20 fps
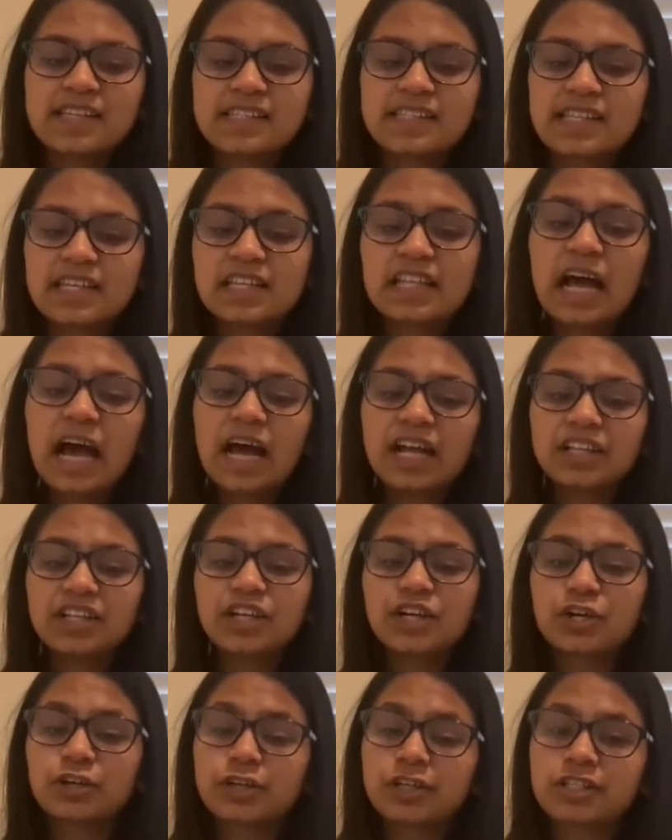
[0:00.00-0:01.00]
Sita had
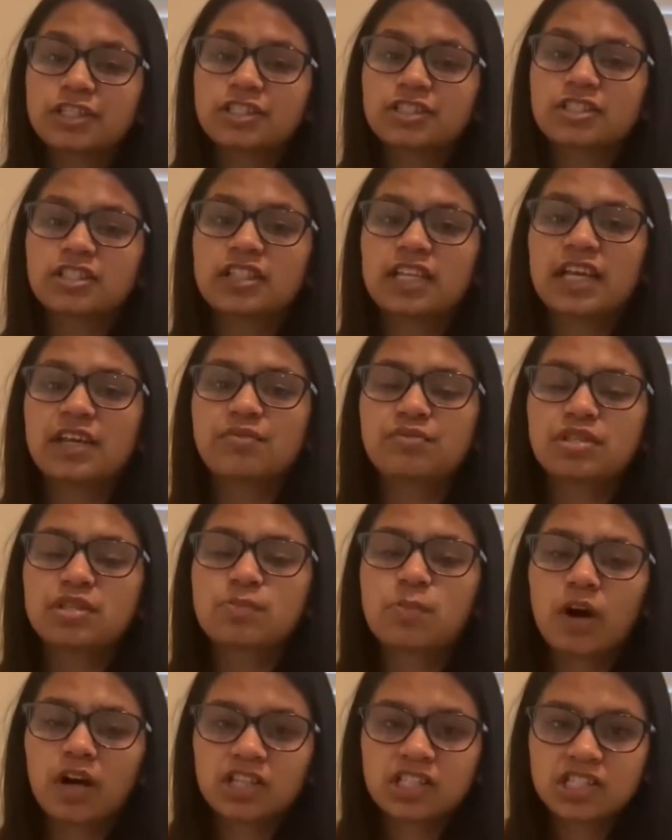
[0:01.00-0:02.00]
the courage to take
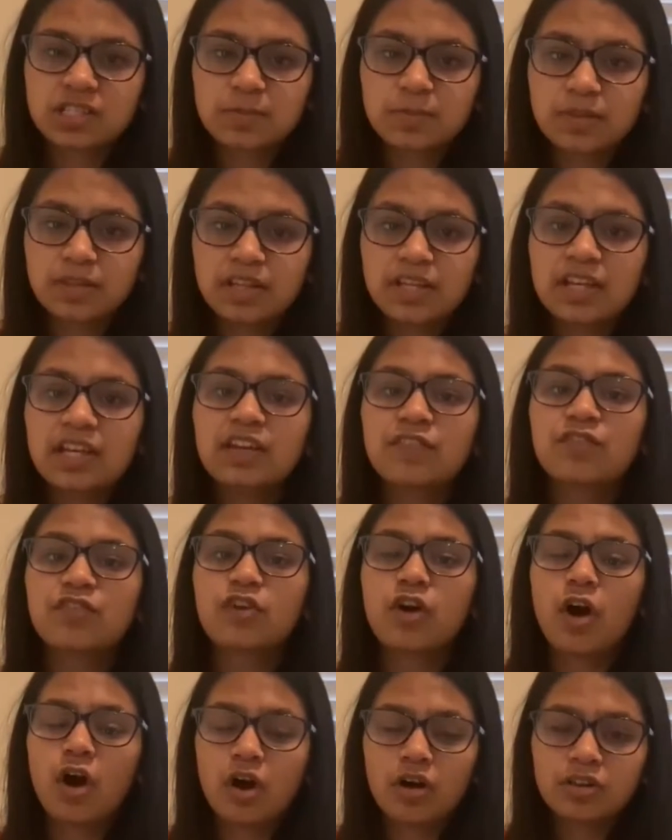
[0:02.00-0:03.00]
responsibility
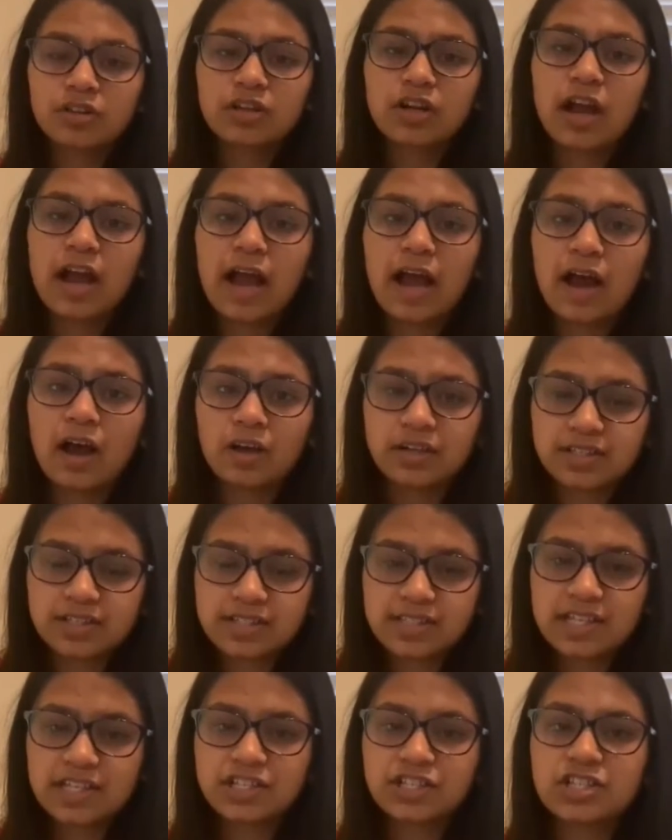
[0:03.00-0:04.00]
for all her
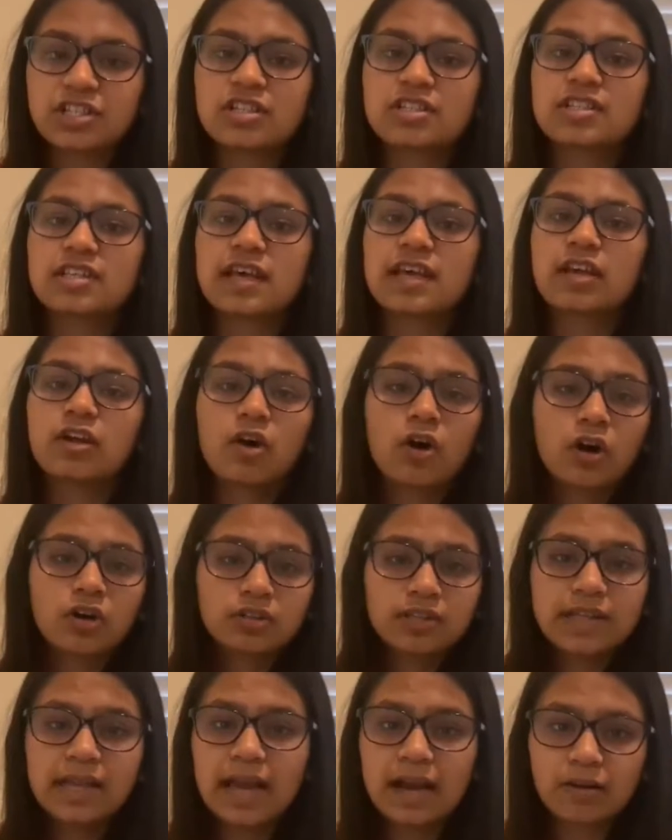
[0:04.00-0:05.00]
decisions and
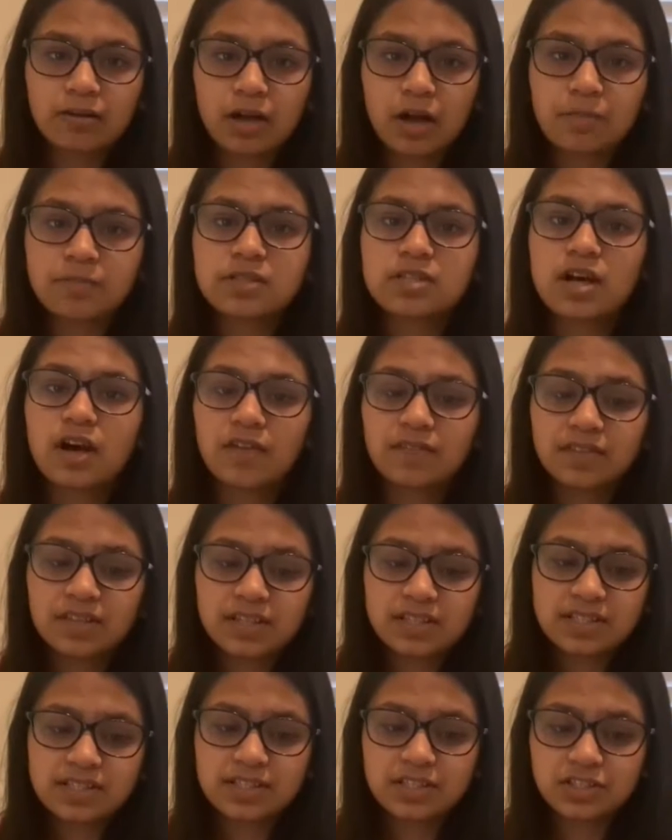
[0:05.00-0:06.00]
all the outcomes of
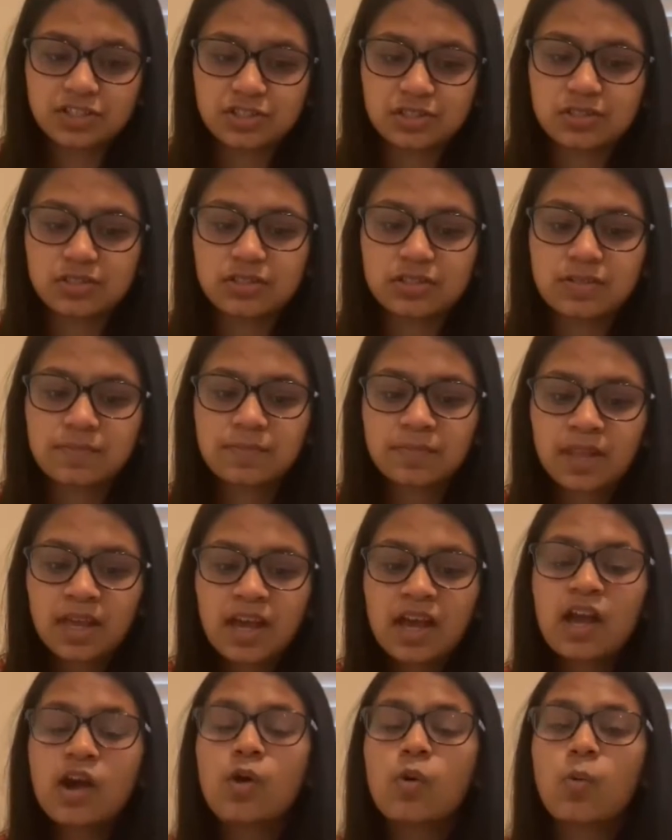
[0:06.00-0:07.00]
the decisions.
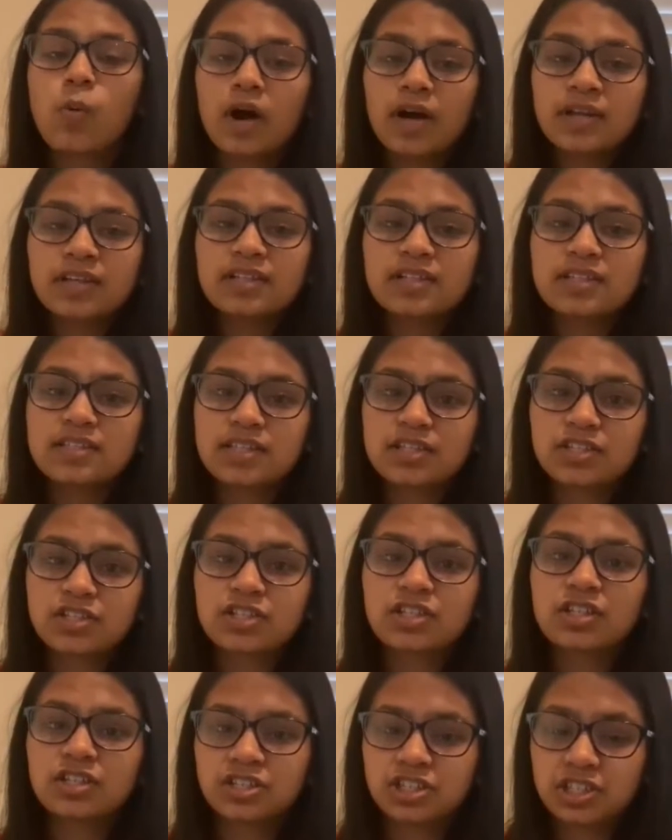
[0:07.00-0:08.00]
One
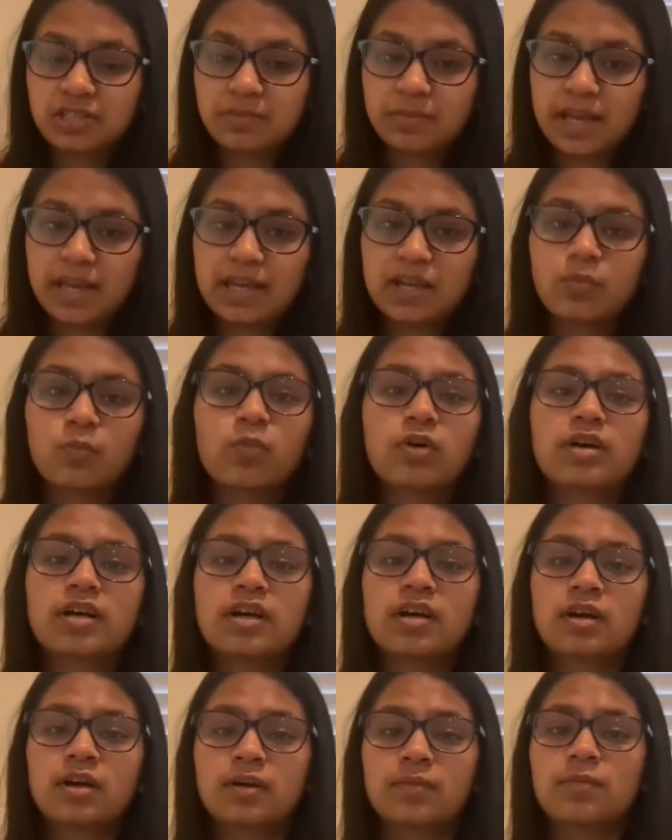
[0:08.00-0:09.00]
decision that she made
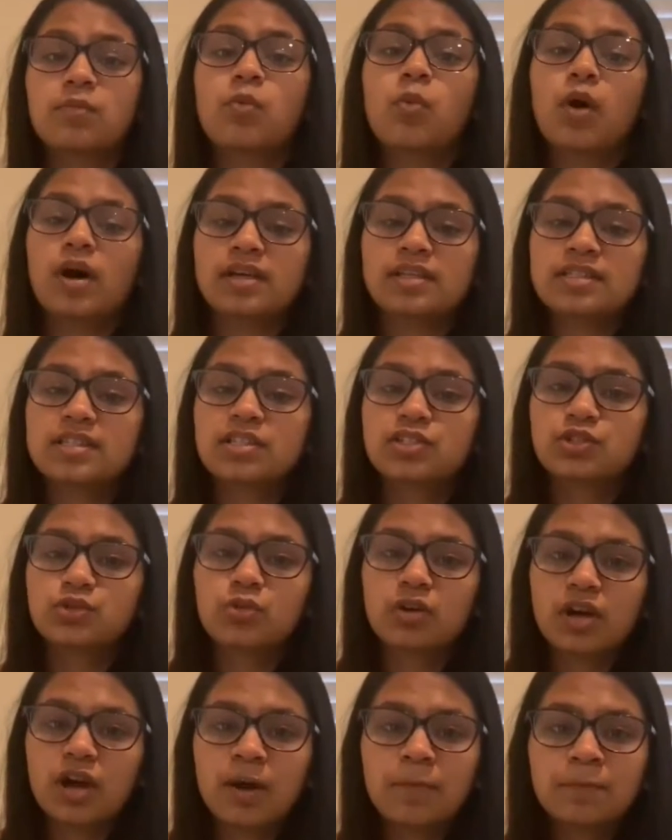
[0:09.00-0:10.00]
was
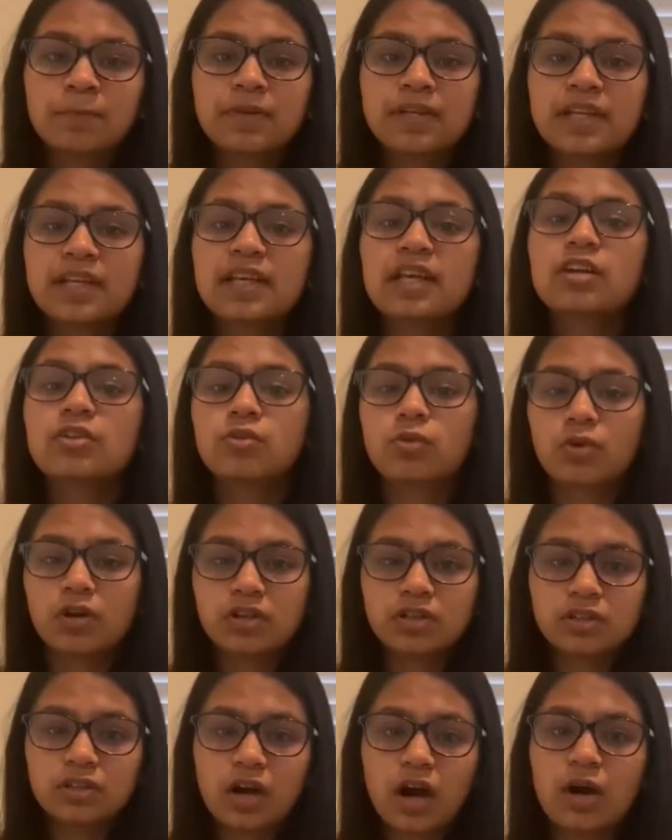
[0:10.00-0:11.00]
to accompany
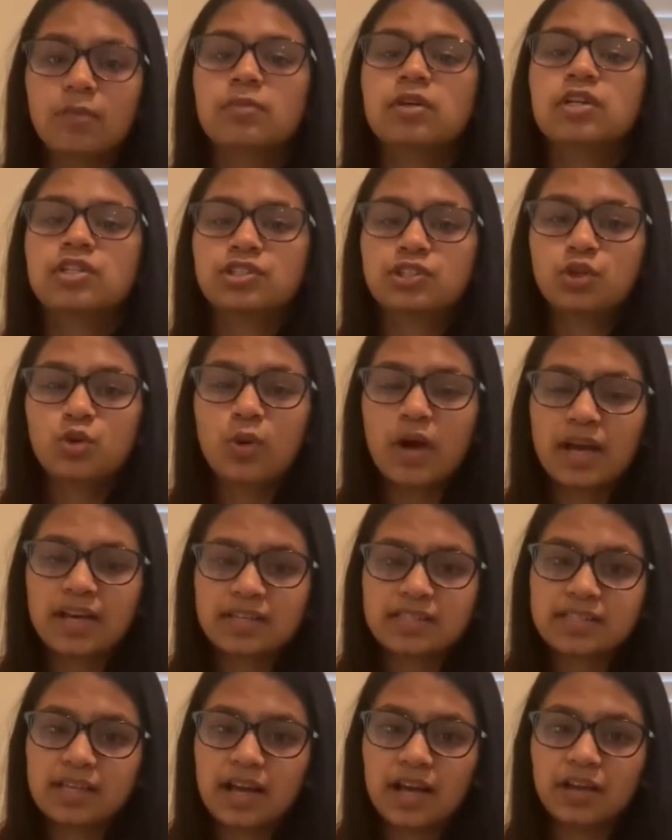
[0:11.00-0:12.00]
Lord Ram to
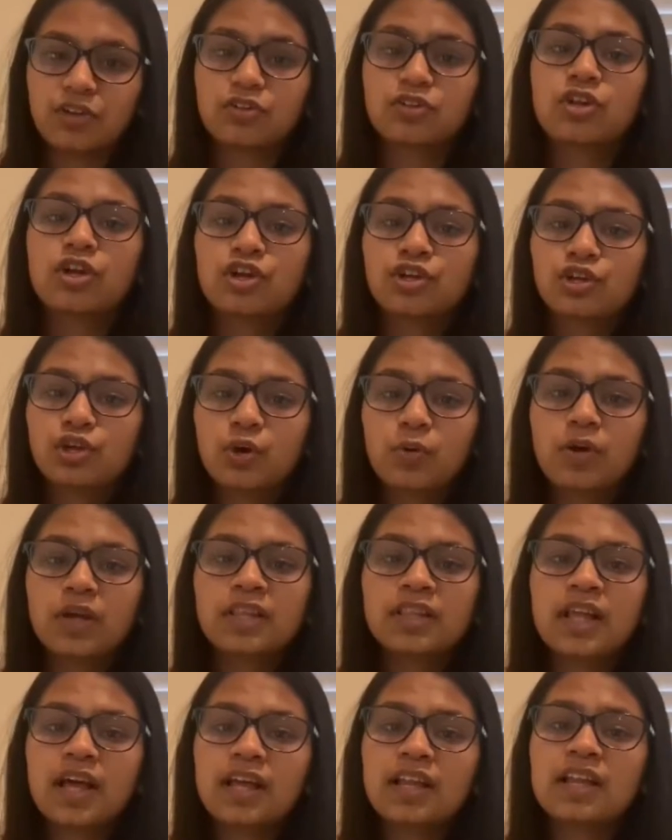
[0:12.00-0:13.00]
exile,
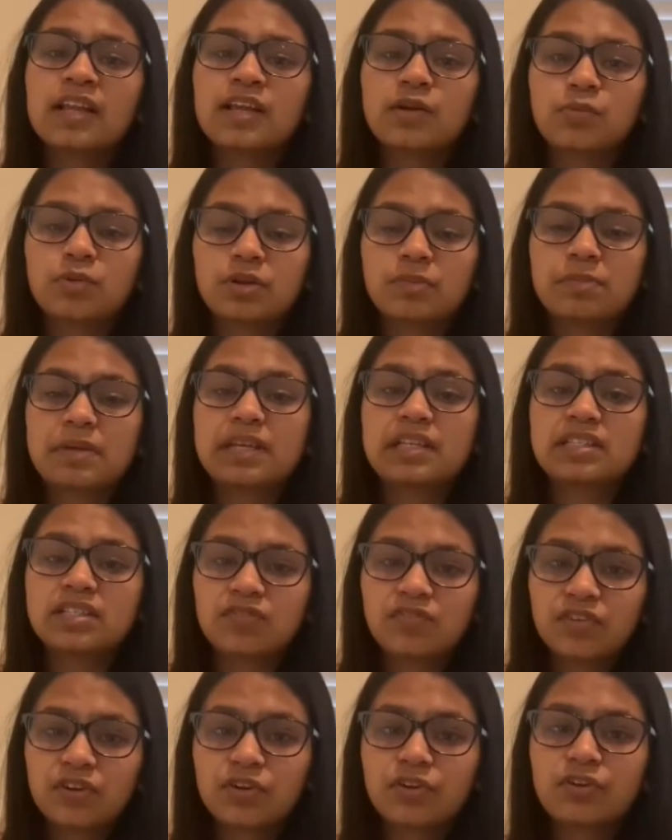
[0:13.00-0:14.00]
knowing that it would be
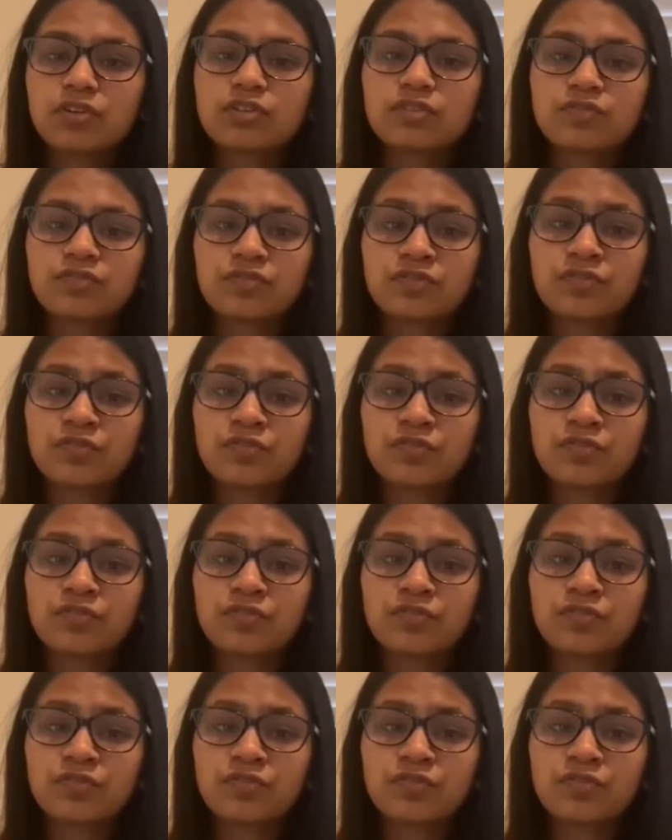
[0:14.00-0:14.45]
difficult